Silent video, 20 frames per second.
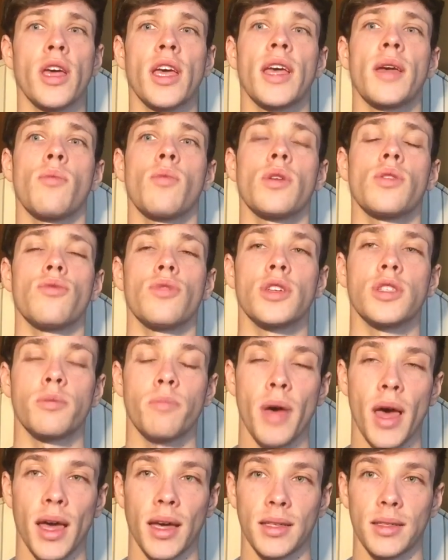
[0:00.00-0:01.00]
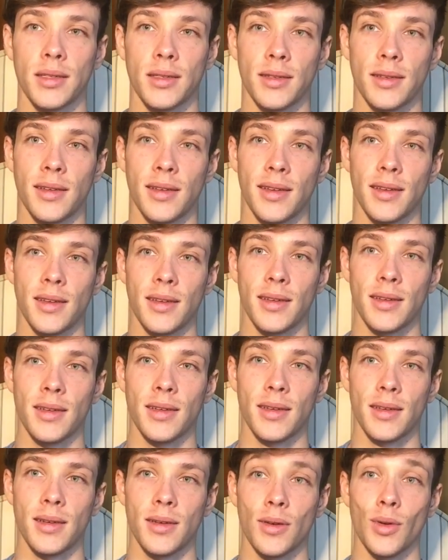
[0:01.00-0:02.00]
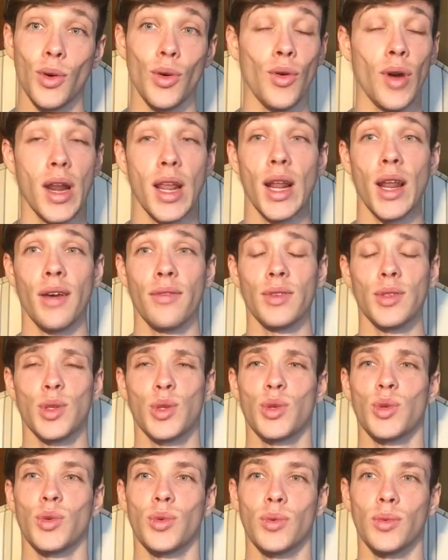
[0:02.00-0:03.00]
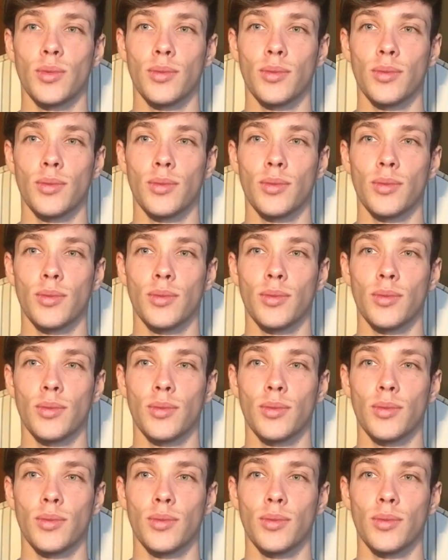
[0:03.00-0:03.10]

him with respect or any love at all,